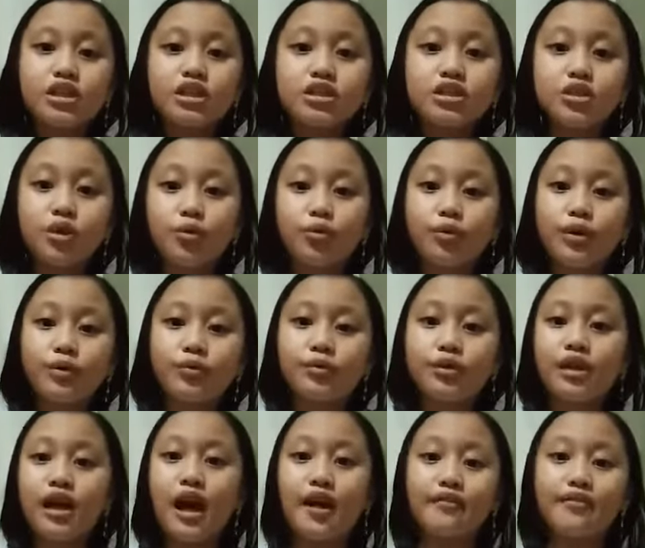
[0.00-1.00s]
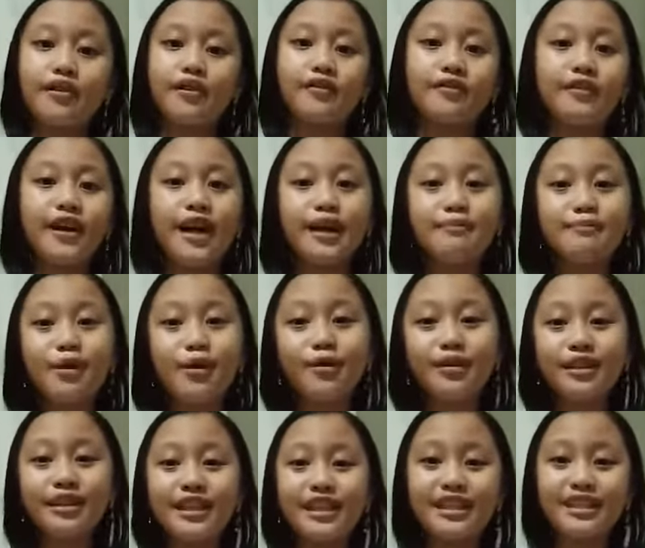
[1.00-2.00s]
so we will have a rainbow
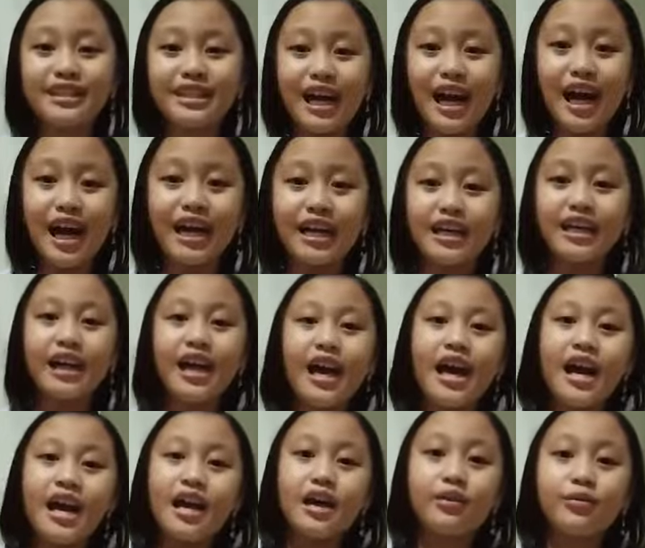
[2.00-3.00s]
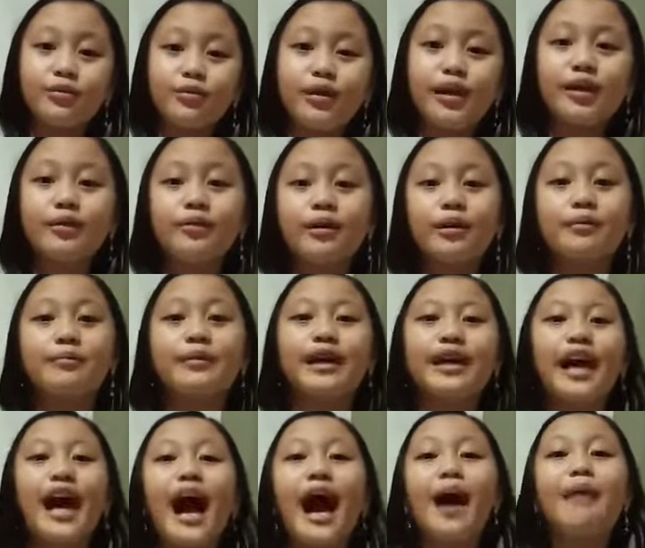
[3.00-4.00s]
in the sky and we will be
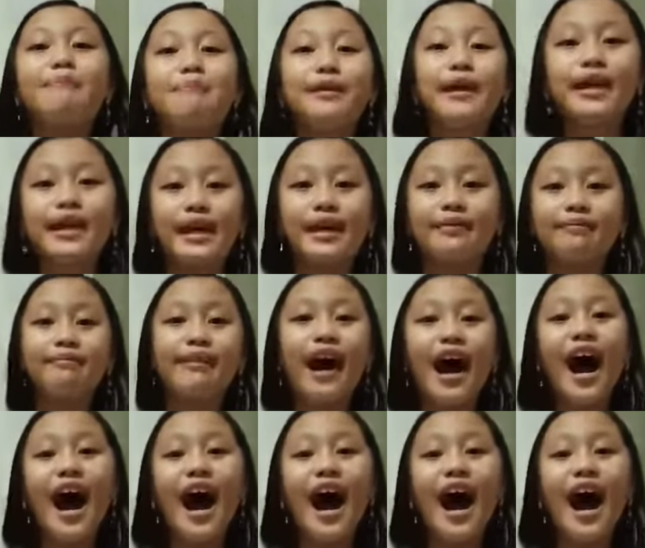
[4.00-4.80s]
happy. Bye.